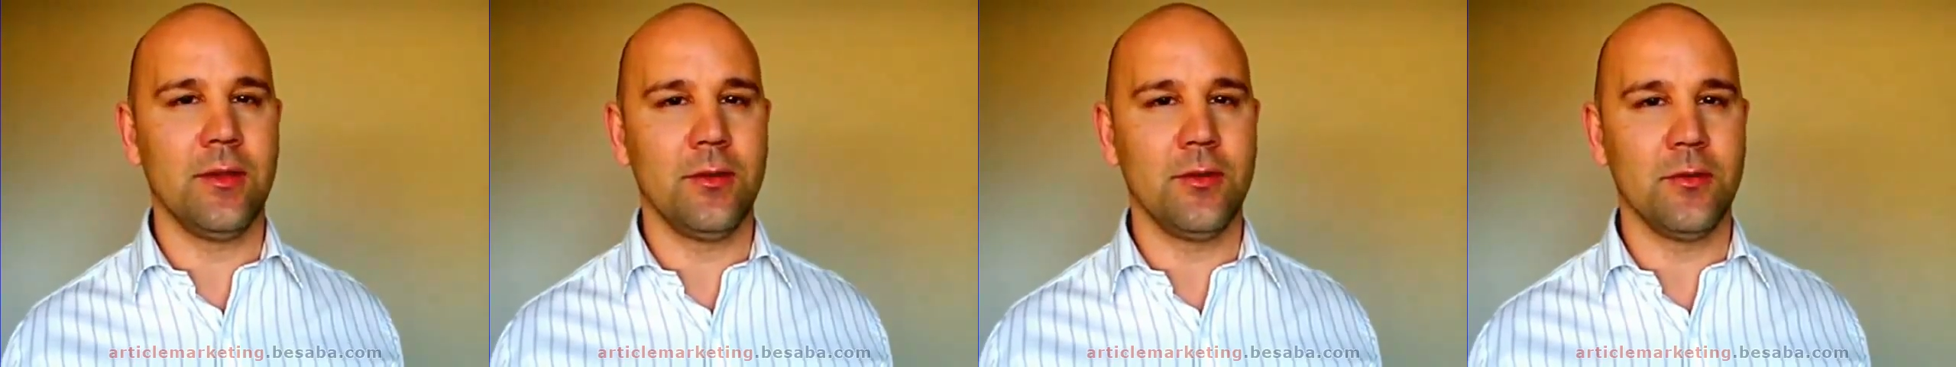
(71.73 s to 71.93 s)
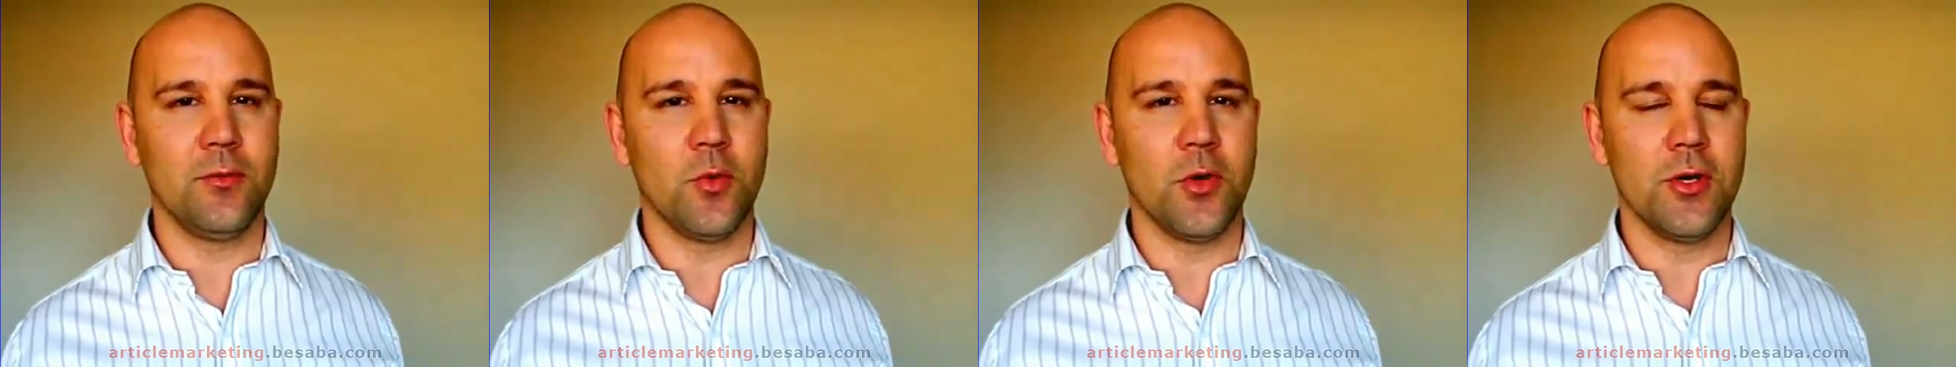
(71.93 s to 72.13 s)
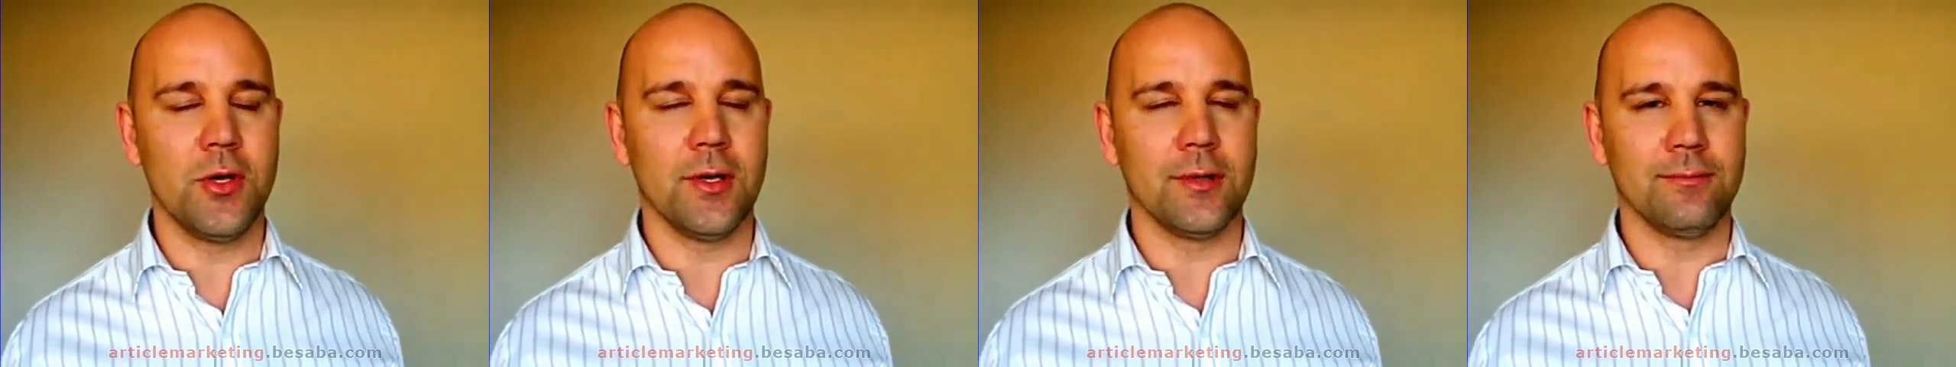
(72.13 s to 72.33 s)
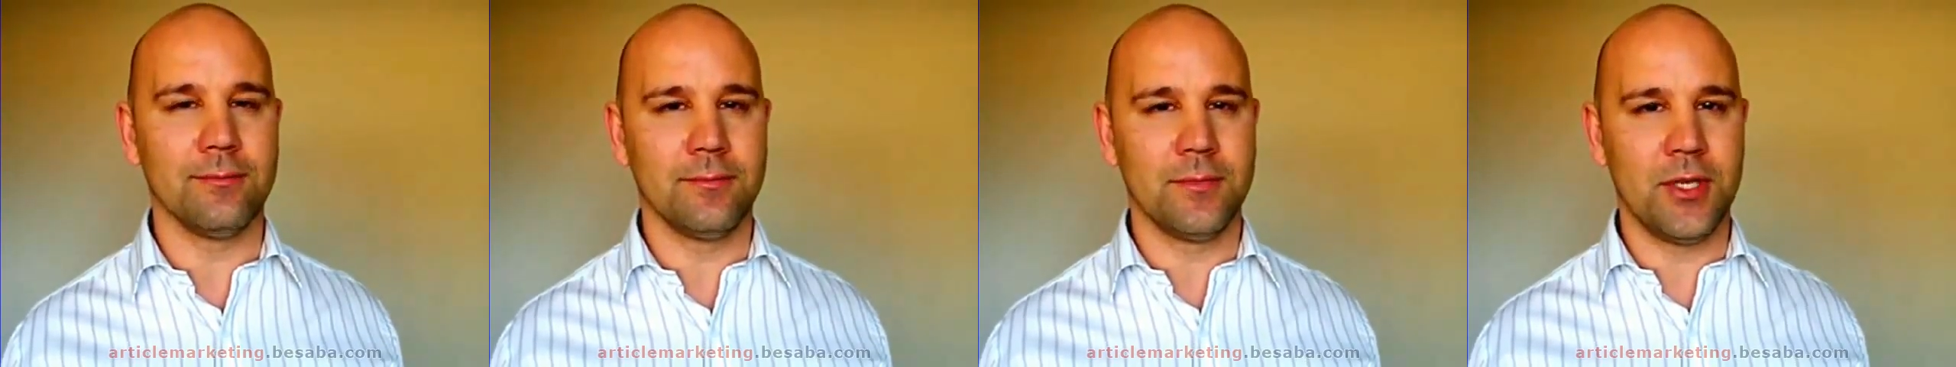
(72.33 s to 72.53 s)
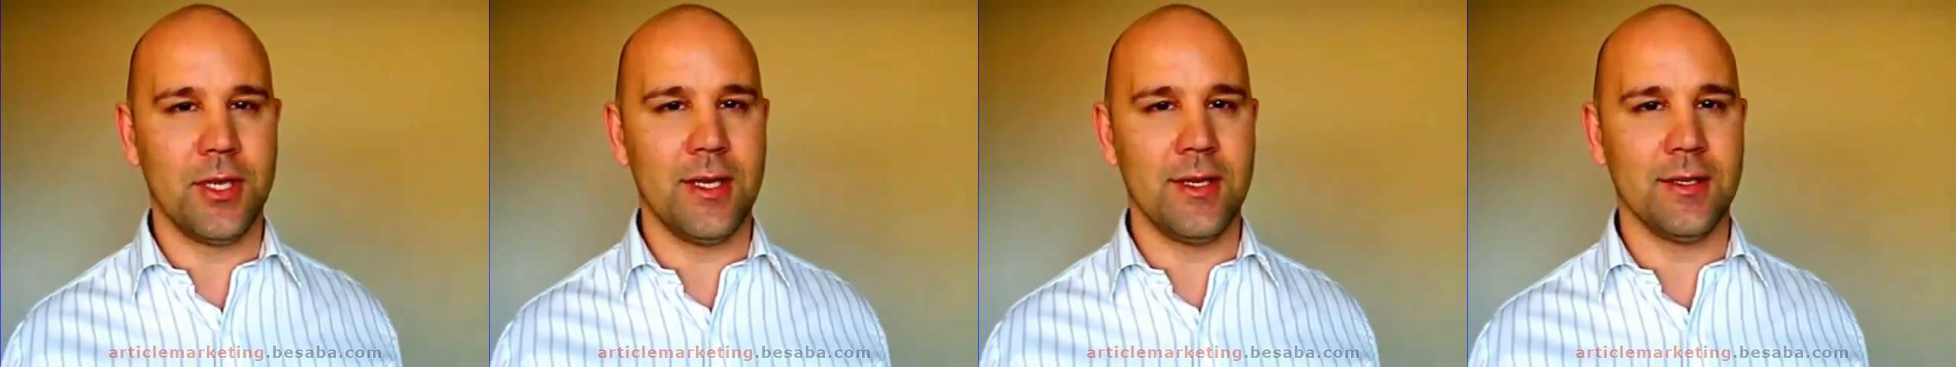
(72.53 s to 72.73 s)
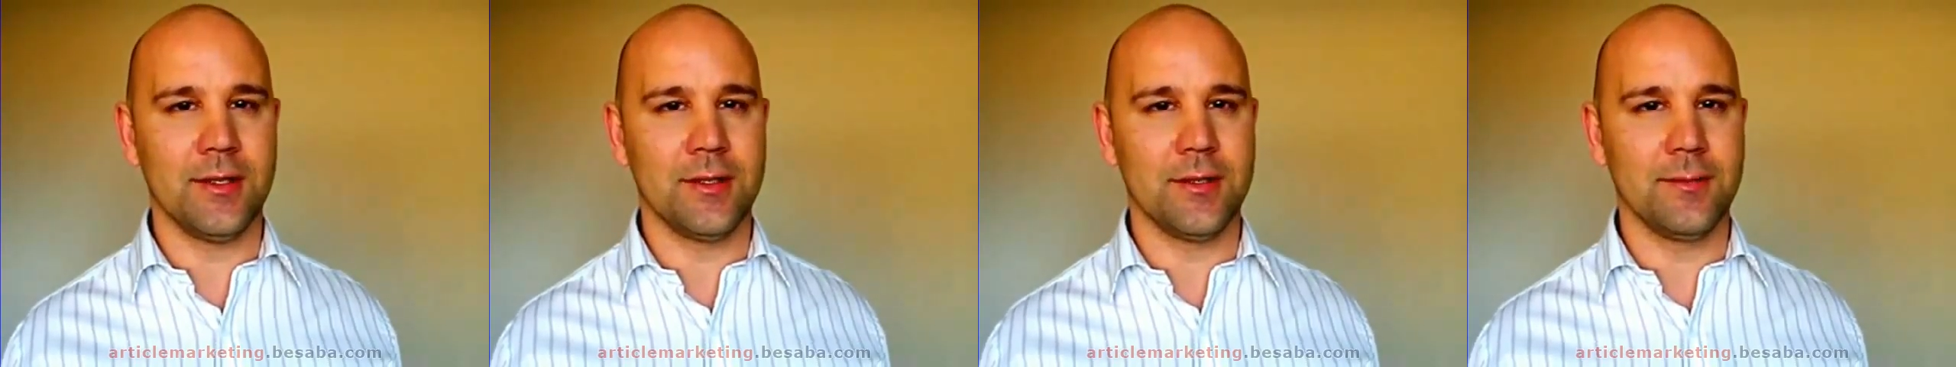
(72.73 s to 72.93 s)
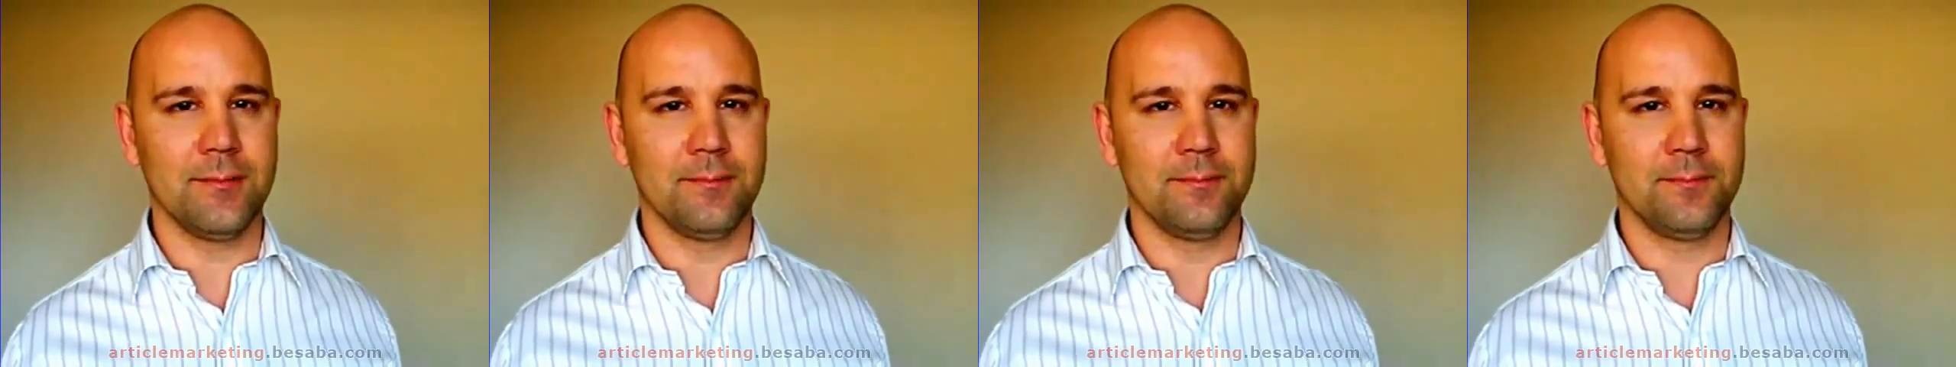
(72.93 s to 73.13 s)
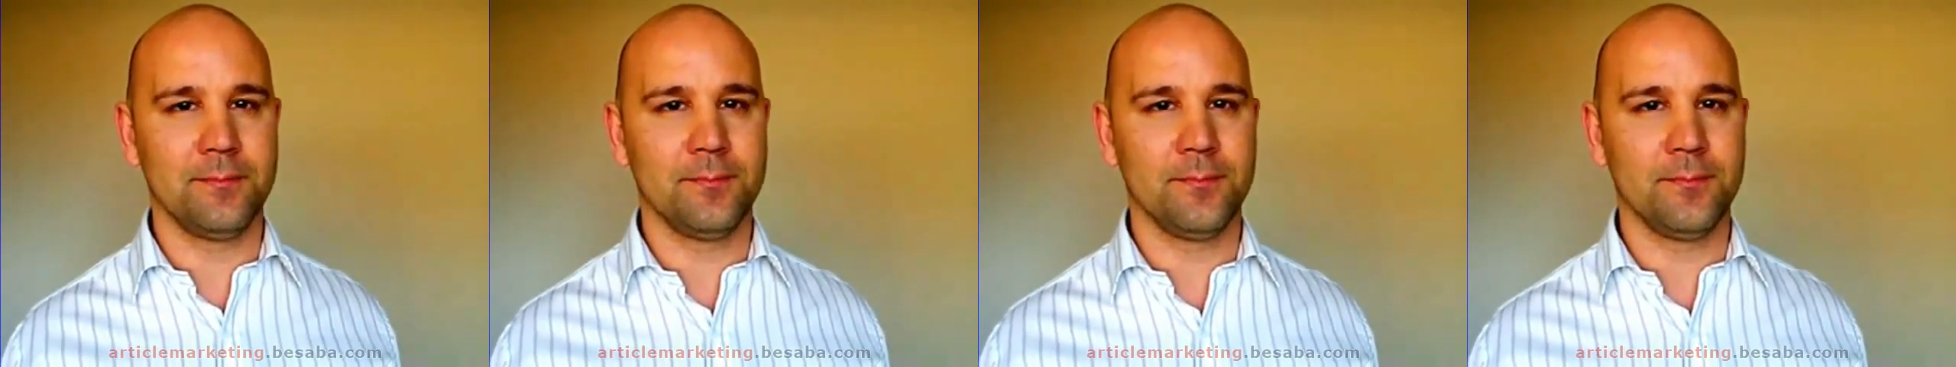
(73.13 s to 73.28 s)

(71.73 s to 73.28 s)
the good work. Cheers.